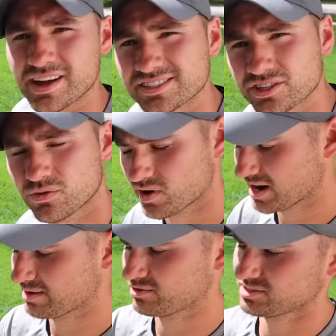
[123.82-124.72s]
right, so what
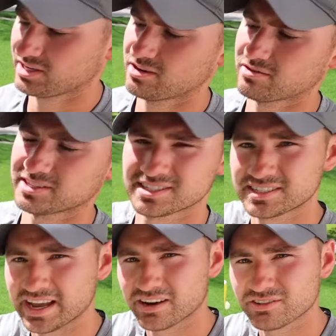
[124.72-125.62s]
I'm using here, this is
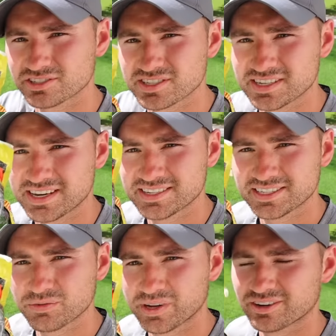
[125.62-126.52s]
the Anderson's
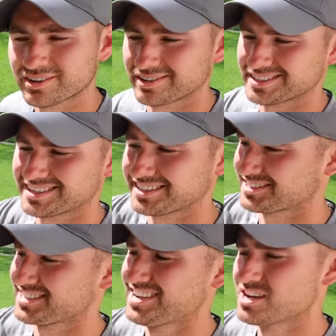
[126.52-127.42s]
Easy Weeder. This thing's
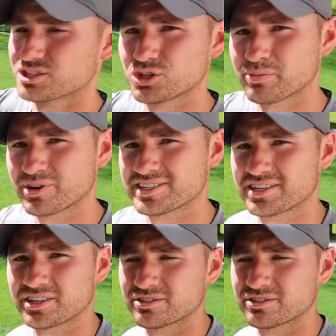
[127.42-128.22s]
super easy to